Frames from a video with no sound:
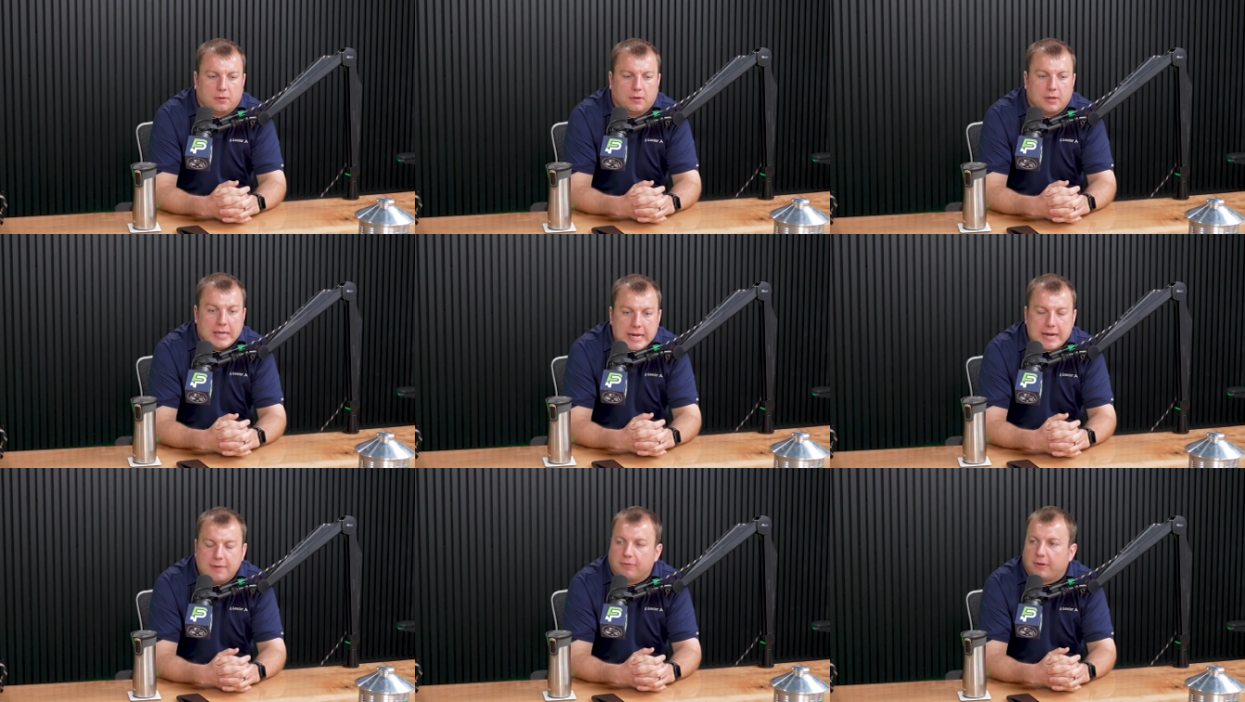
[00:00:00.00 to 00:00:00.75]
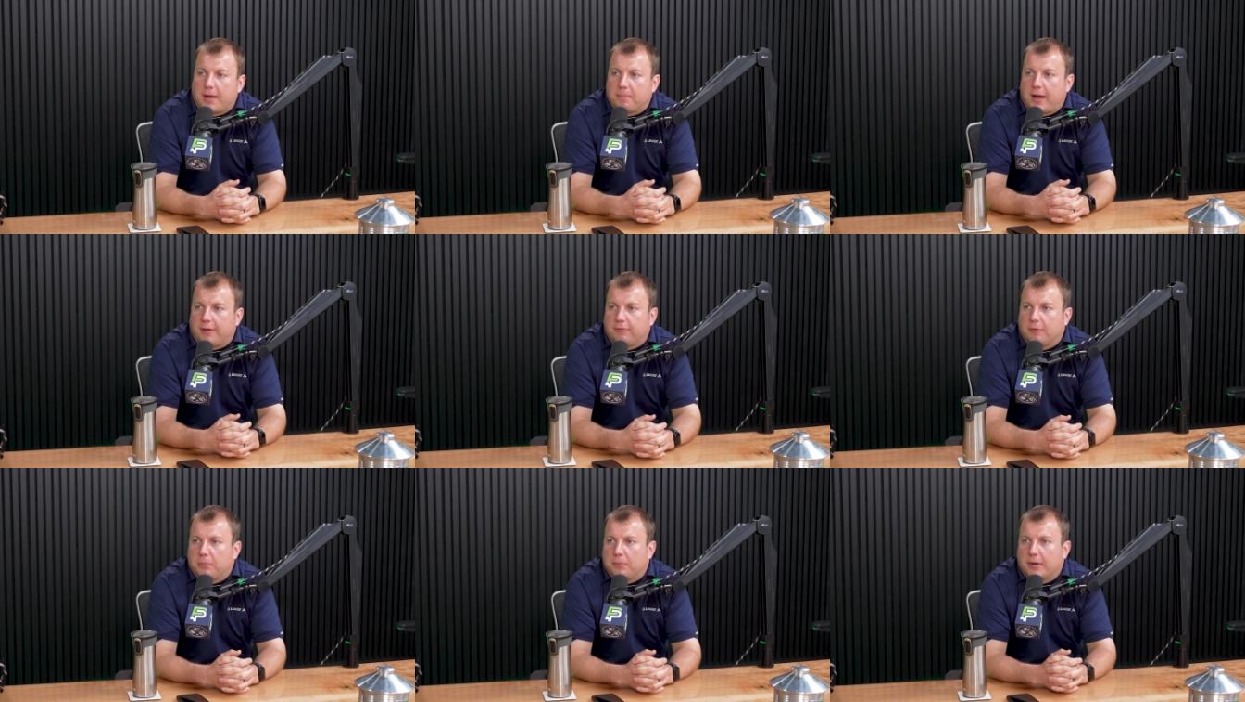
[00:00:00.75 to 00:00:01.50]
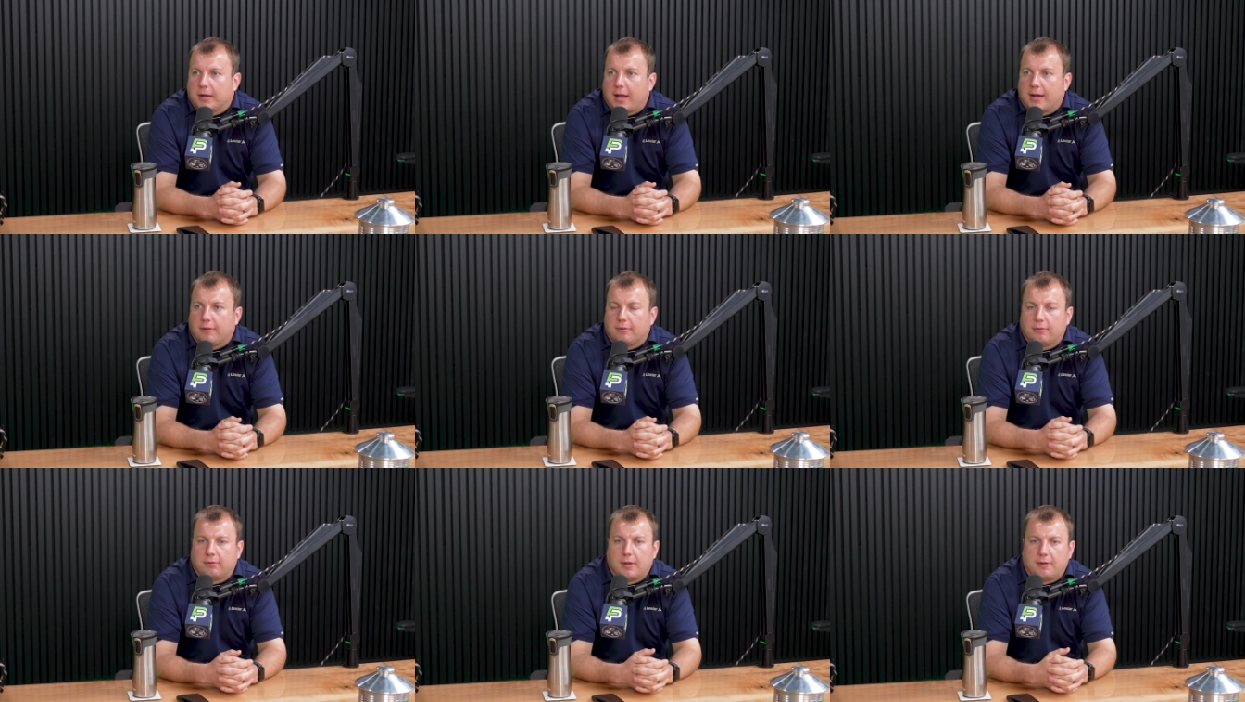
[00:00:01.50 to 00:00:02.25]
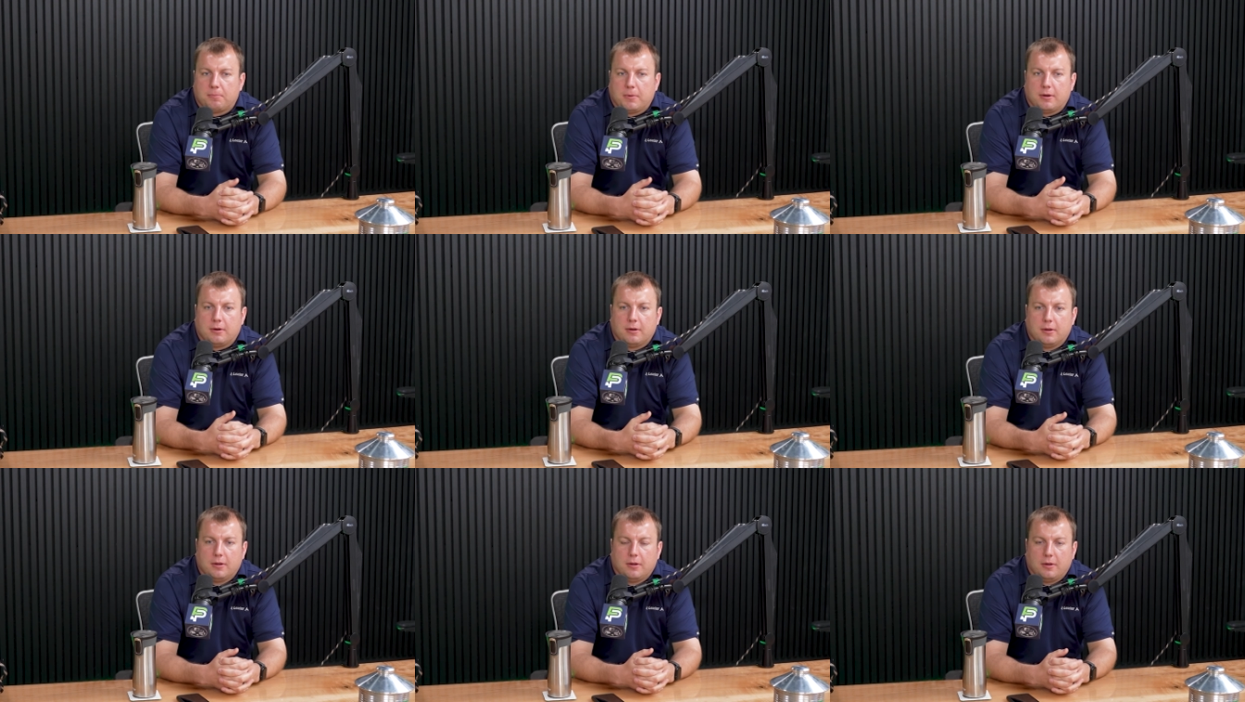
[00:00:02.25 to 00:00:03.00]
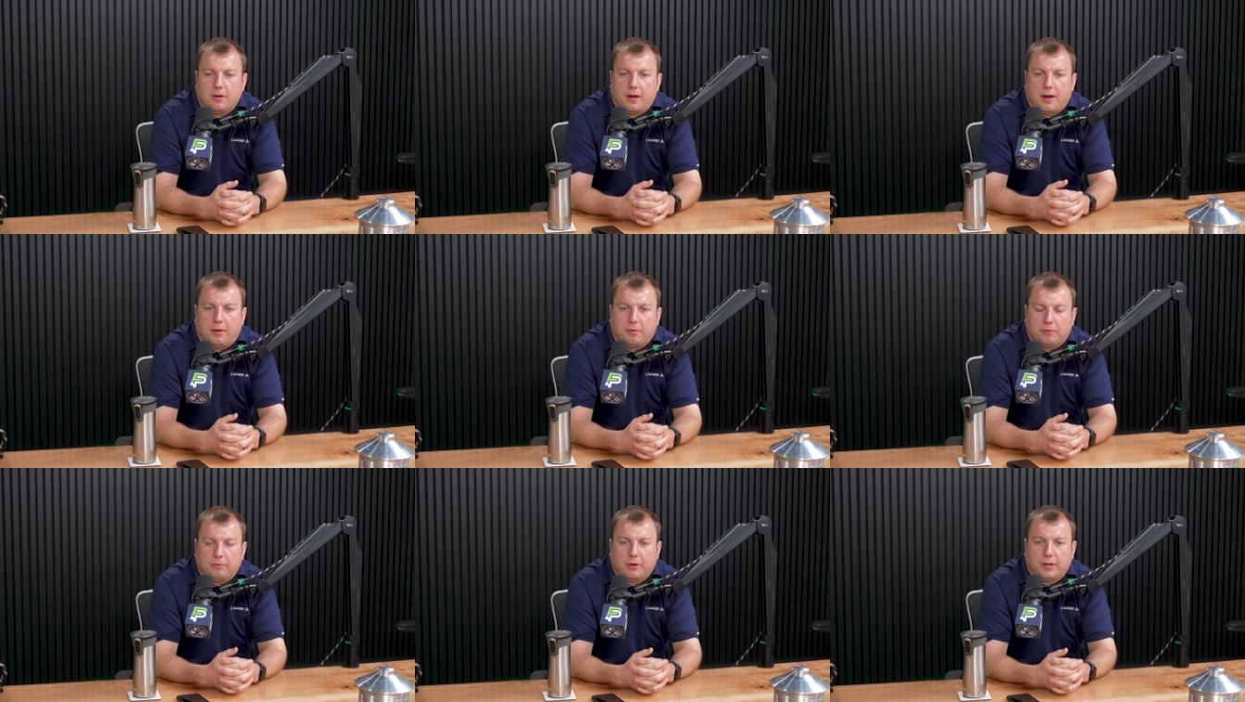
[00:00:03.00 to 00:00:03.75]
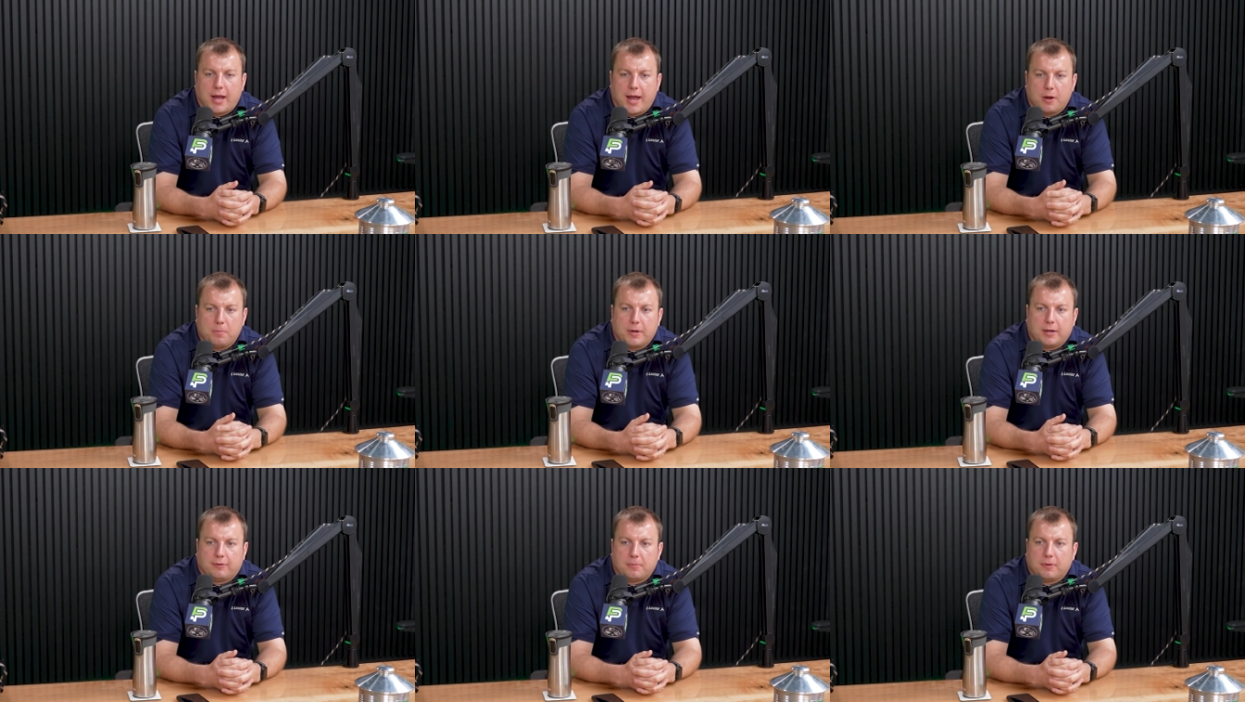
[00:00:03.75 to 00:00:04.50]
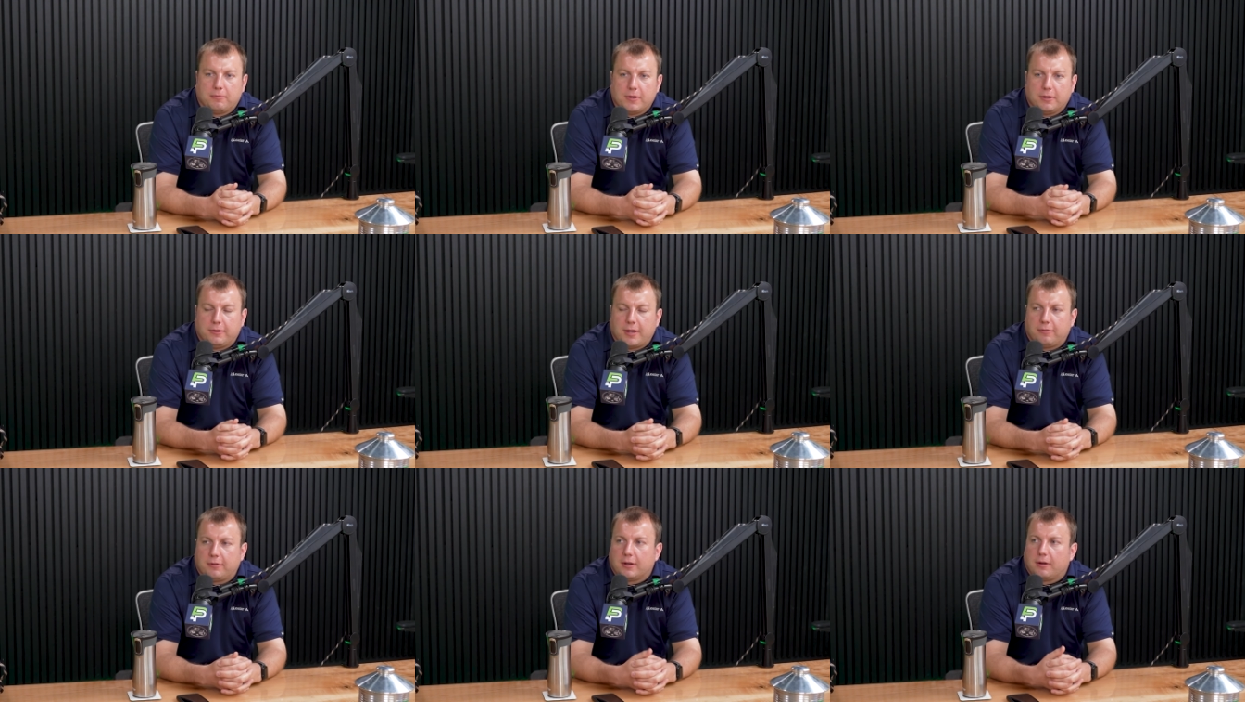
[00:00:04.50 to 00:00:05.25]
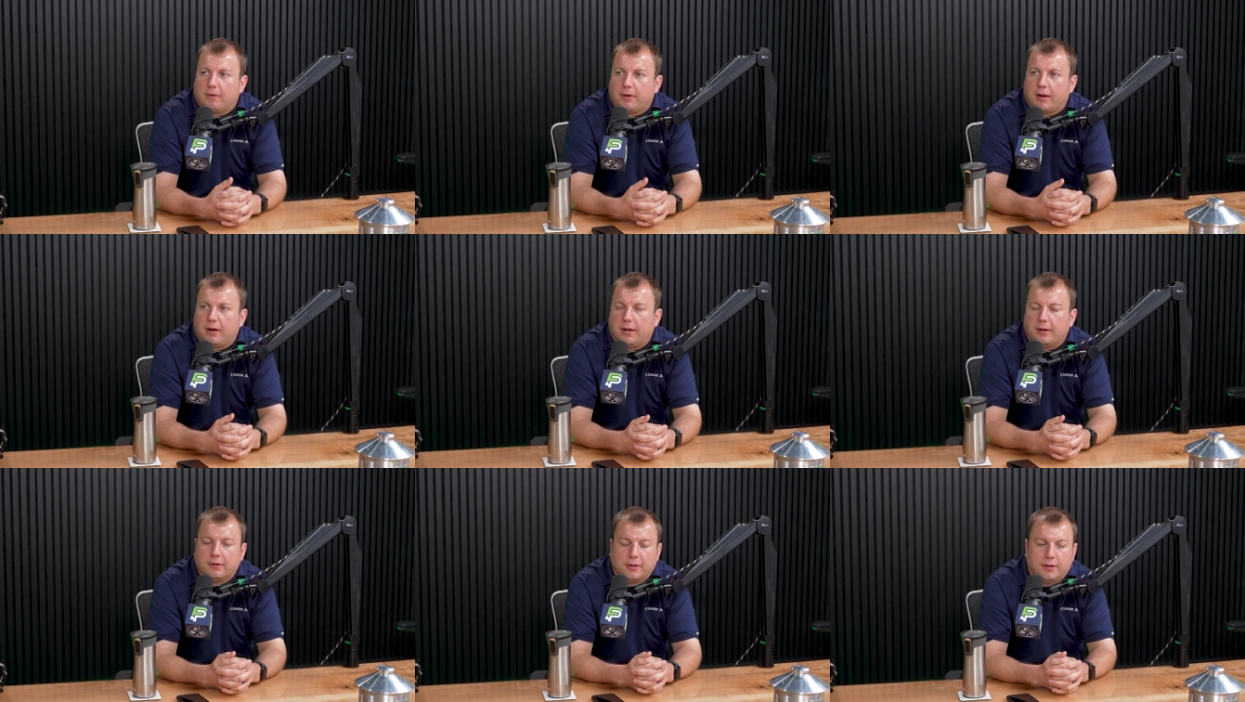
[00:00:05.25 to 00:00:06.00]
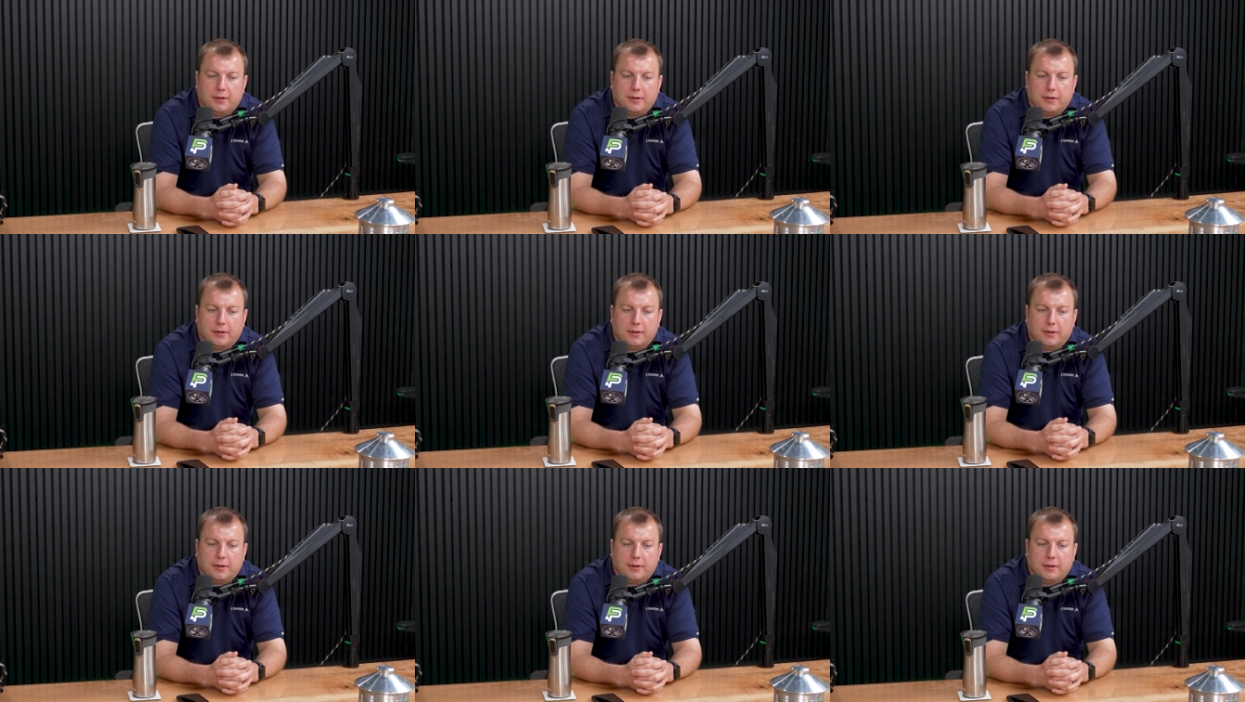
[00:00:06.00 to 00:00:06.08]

need for that passive implement guidance that's been really eye-opening in some of the field testing going on.